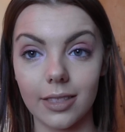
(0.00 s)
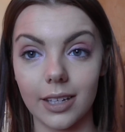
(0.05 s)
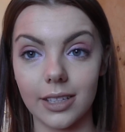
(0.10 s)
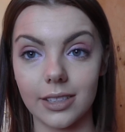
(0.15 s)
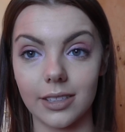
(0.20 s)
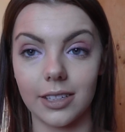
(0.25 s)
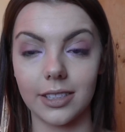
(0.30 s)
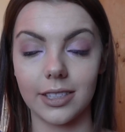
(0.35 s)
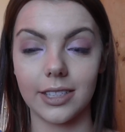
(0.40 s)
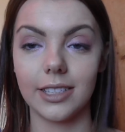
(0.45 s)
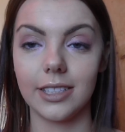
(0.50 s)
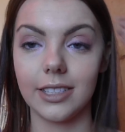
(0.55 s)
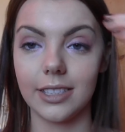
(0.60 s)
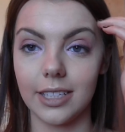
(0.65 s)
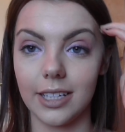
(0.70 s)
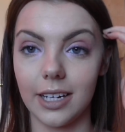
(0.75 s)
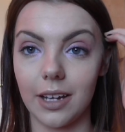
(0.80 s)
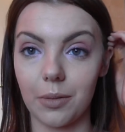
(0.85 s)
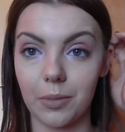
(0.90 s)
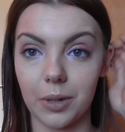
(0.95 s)
that's nice and
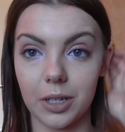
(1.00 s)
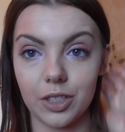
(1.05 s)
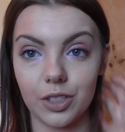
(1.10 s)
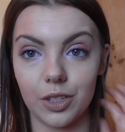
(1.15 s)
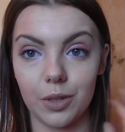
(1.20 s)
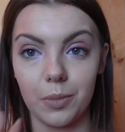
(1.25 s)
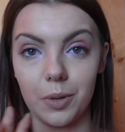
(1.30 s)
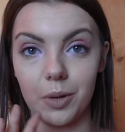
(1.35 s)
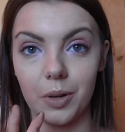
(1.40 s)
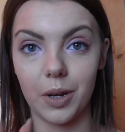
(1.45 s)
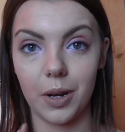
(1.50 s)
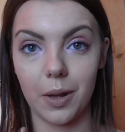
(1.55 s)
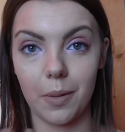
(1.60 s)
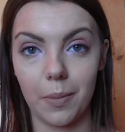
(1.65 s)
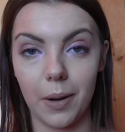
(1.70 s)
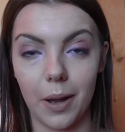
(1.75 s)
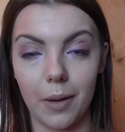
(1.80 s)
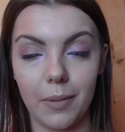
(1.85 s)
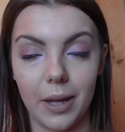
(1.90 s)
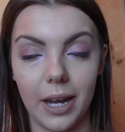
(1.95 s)
easy. Now I'm going to zoom you in,
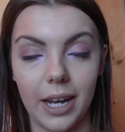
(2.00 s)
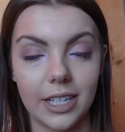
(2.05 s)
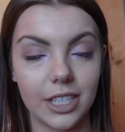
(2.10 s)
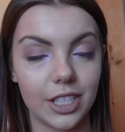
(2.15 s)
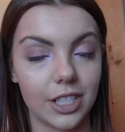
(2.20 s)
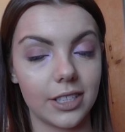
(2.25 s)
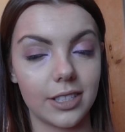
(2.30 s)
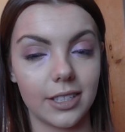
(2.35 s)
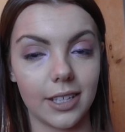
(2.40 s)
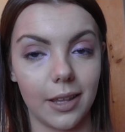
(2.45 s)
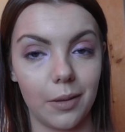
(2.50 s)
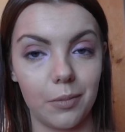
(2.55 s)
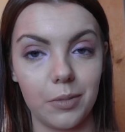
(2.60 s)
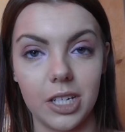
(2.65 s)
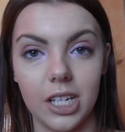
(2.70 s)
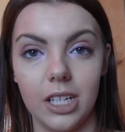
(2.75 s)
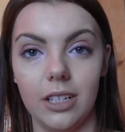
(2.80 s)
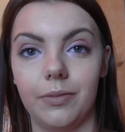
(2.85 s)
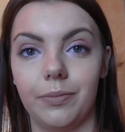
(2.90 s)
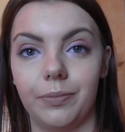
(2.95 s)
apply my lashes, and then
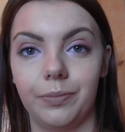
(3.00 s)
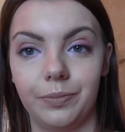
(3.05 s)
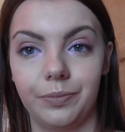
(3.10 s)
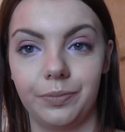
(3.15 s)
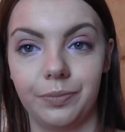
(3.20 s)
we're done.